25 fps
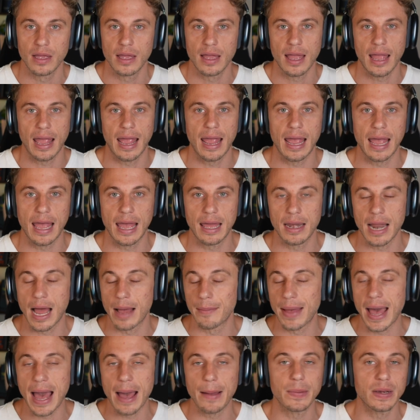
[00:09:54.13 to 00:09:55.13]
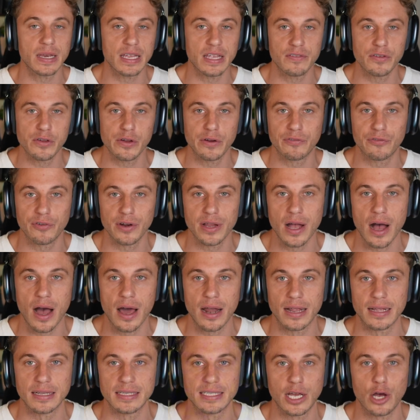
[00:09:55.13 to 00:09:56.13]
And I'm happy to give you a free
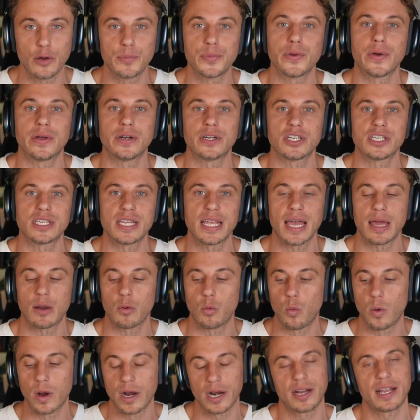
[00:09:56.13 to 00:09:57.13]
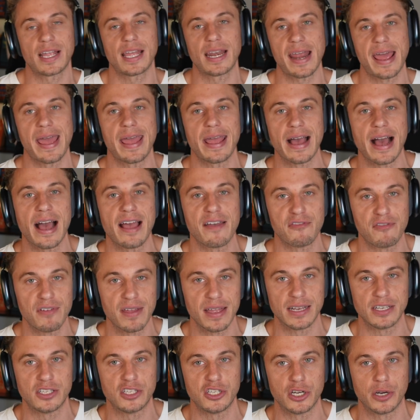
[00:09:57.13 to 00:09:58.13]
audit to help you understand where can AI
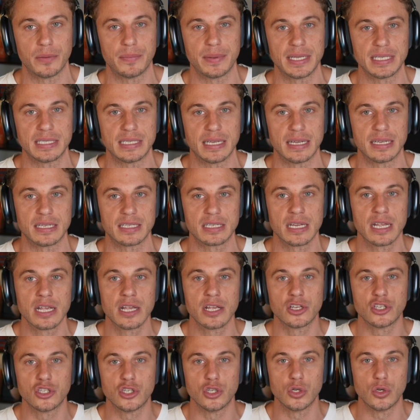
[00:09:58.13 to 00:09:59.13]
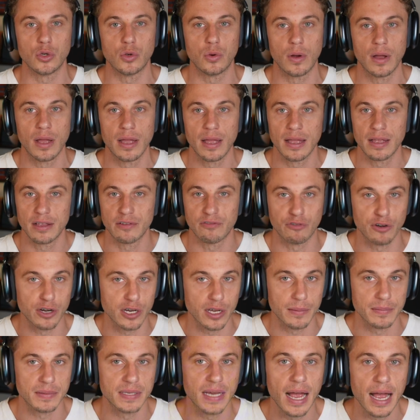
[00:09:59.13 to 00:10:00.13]
fit into your business to free
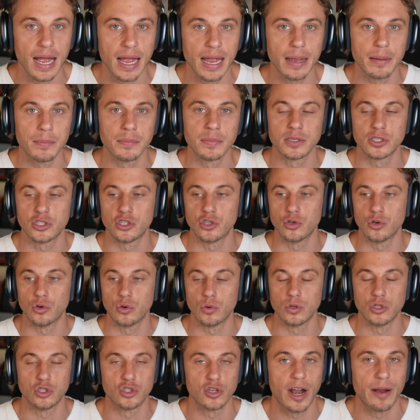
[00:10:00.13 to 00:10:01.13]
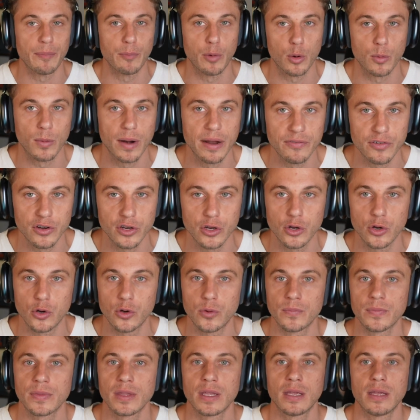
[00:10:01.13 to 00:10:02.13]
up time, to drive more
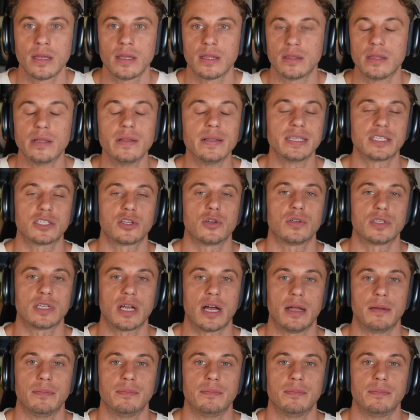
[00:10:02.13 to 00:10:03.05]
revenue. The list goes on.